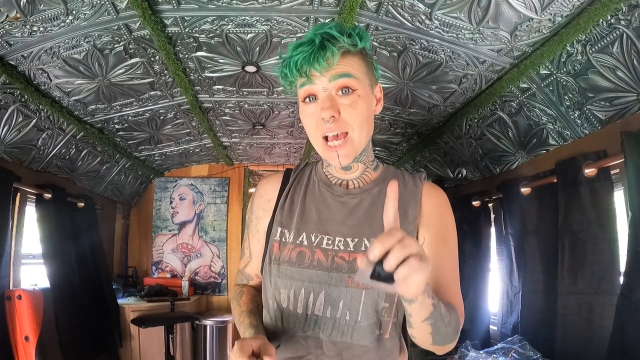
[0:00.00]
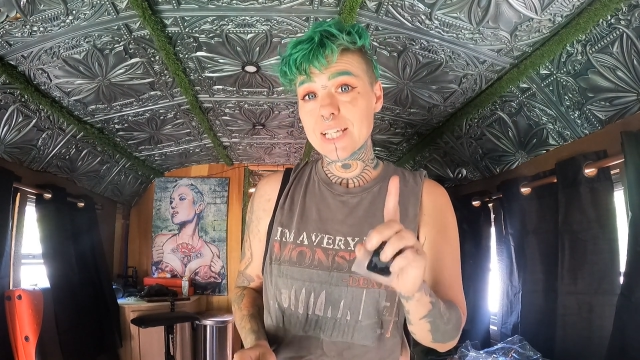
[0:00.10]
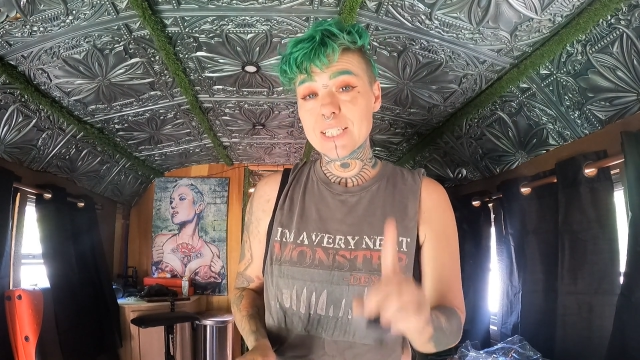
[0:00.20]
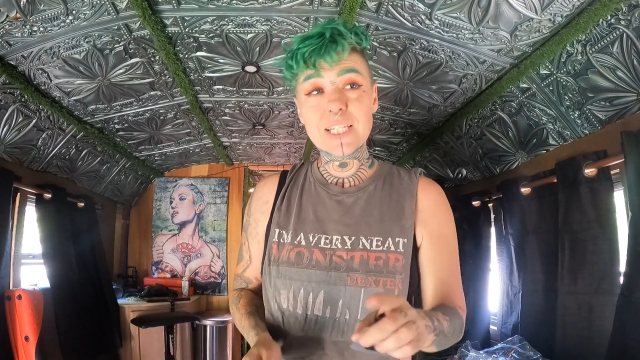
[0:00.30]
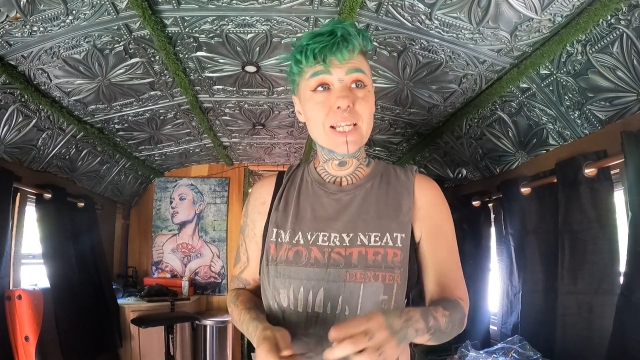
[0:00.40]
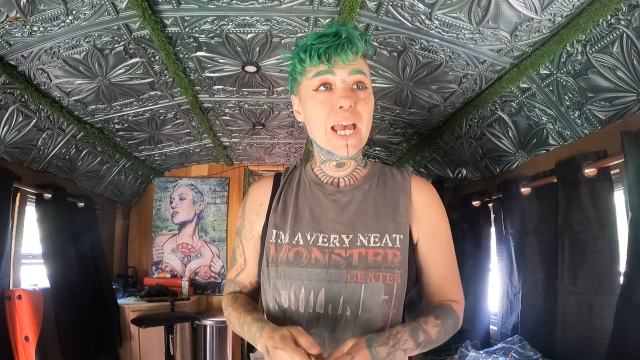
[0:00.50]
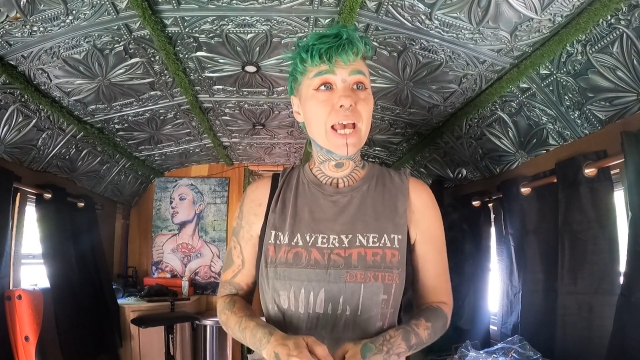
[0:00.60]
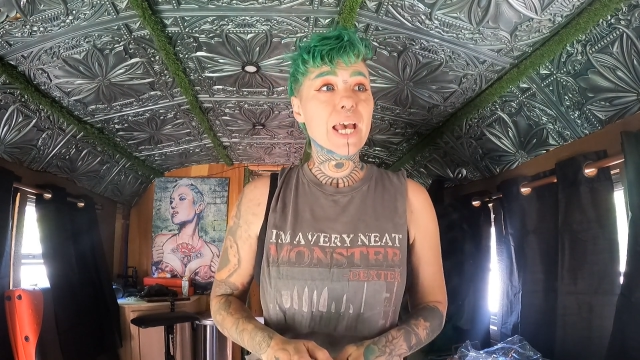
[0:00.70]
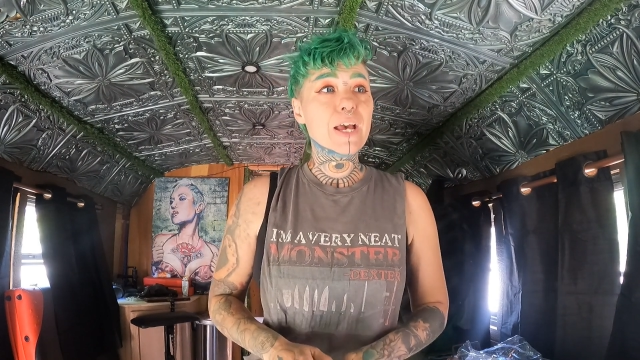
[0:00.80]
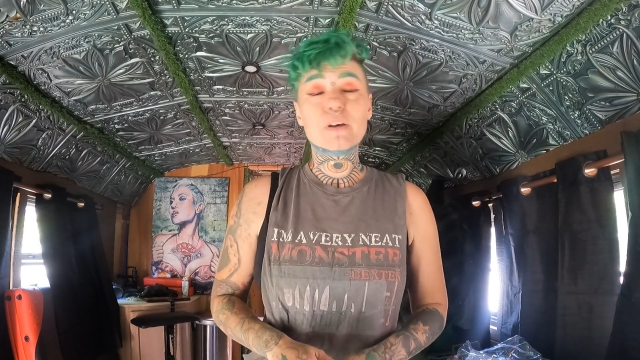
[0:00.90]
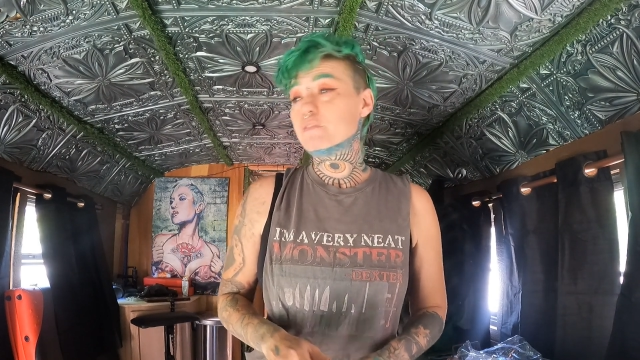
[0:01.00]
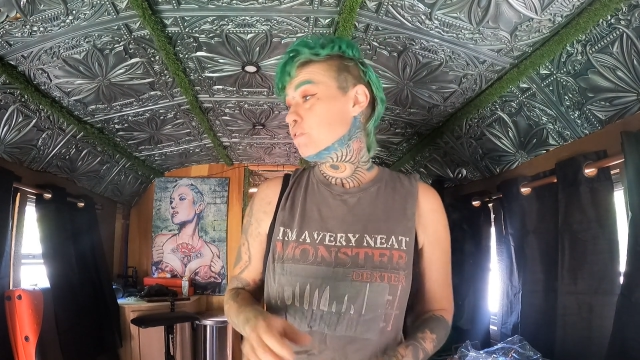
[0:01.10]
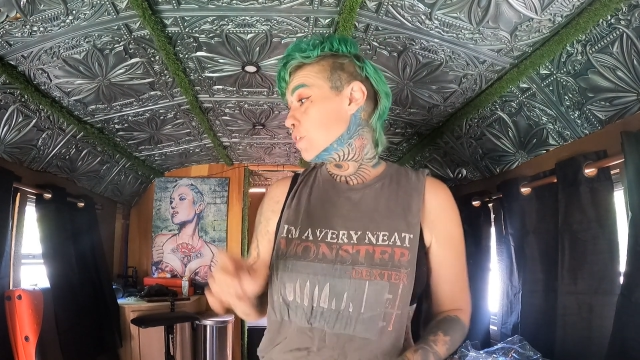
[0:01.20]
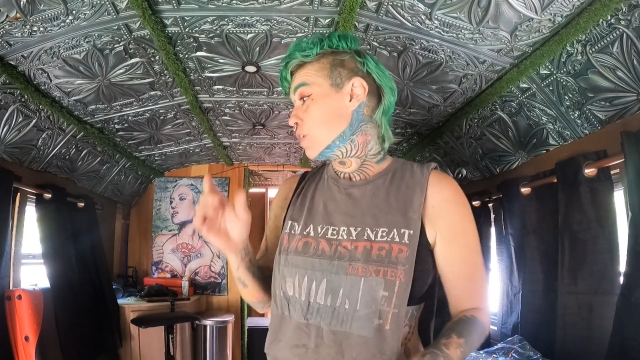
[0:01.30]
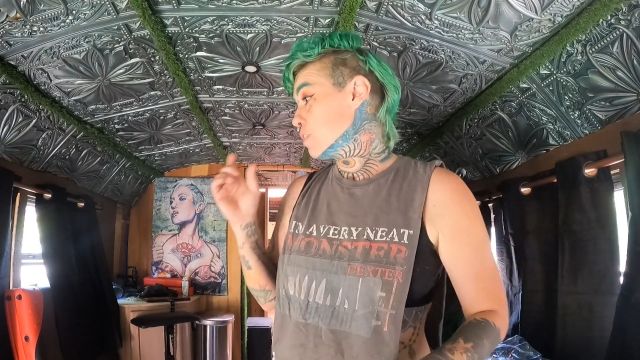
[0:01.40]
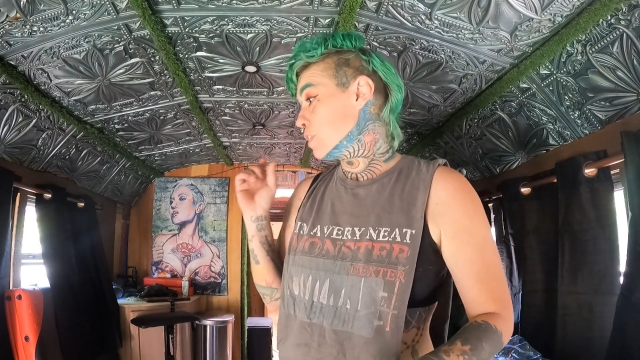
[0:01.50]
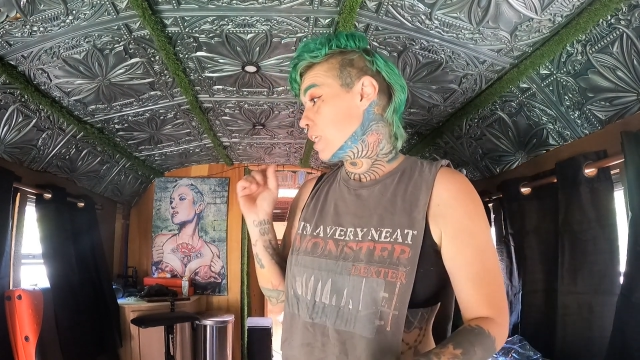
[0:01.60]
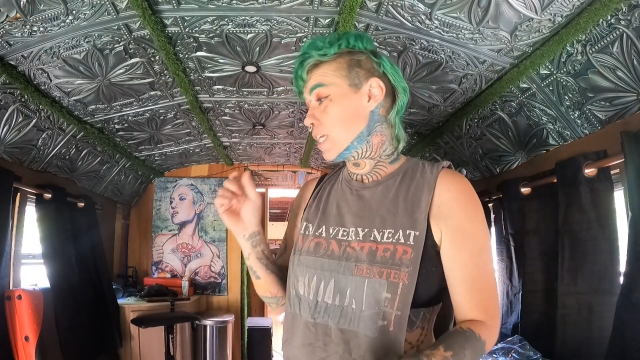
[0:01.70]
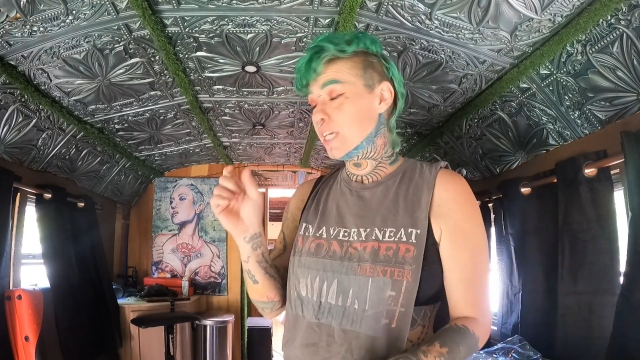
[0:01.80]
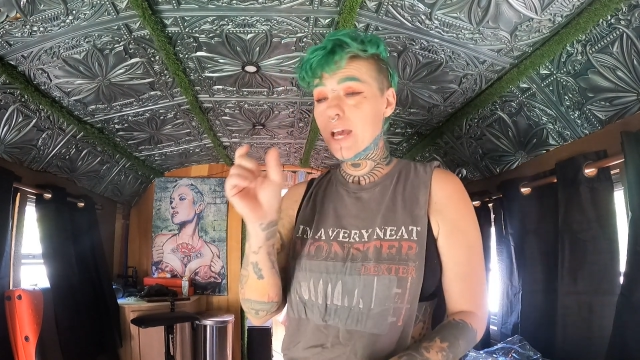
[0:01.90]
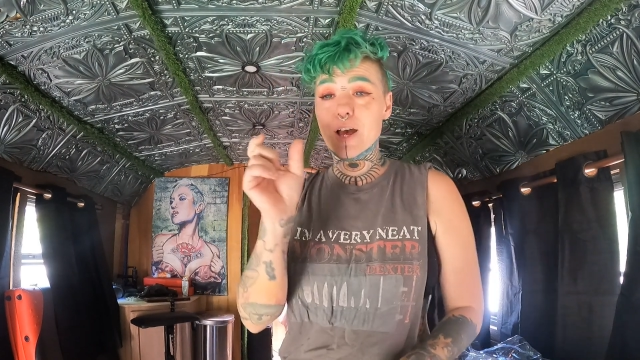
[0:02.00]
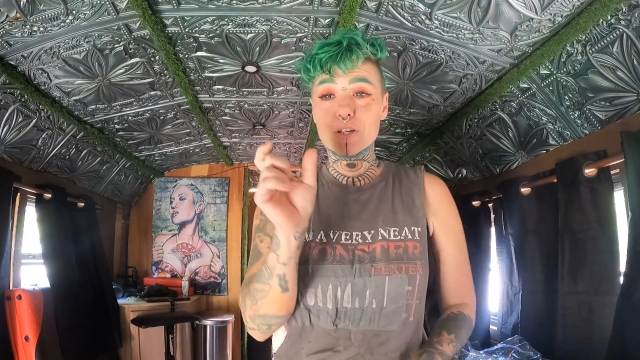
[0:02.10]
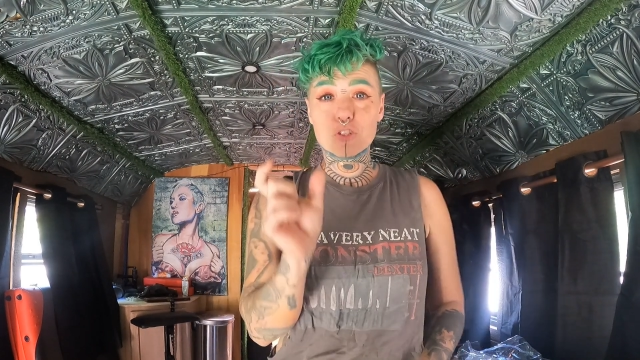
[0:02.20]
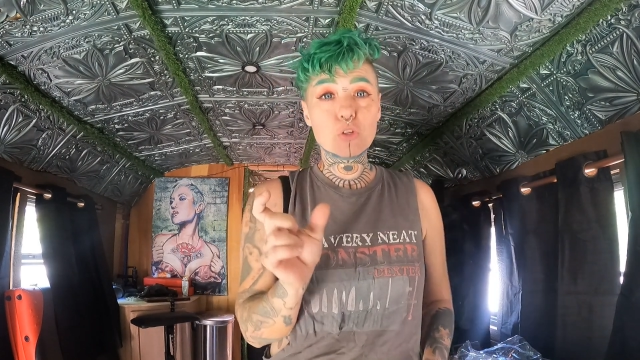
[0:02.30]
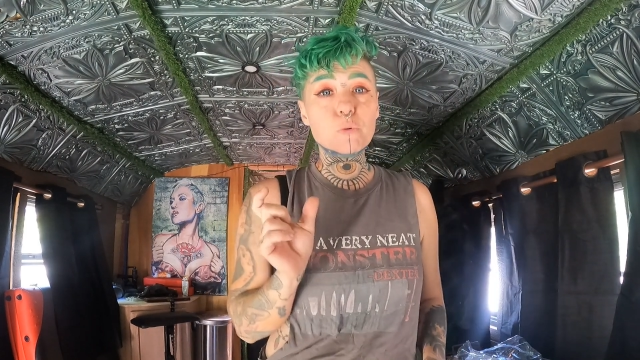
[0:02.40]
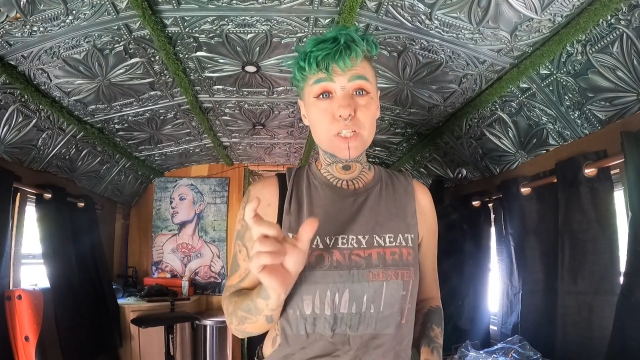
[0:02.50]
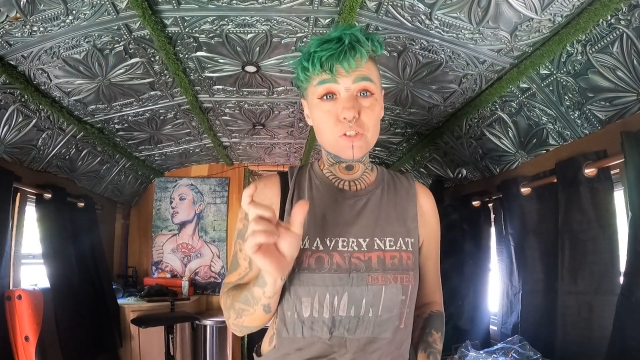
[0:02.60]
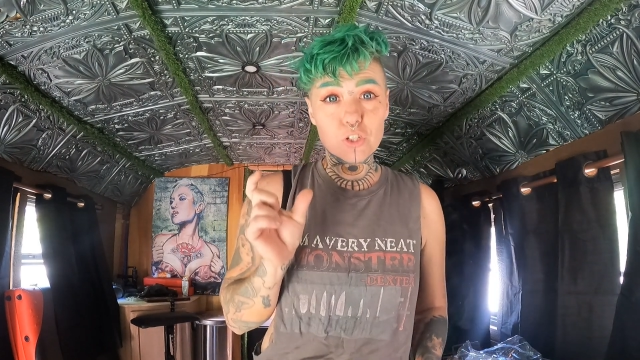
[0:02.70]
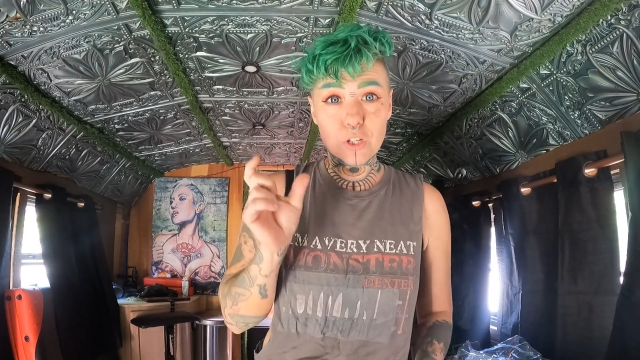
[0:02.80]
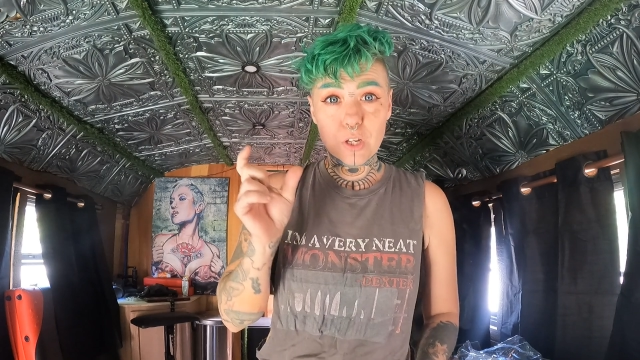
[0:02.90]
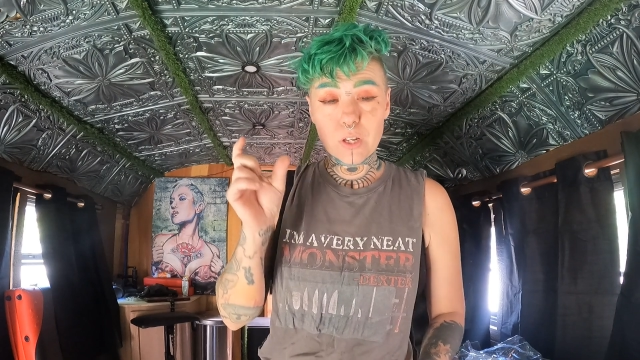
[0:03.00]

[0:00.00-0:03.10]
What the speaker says: I did have the 2-inch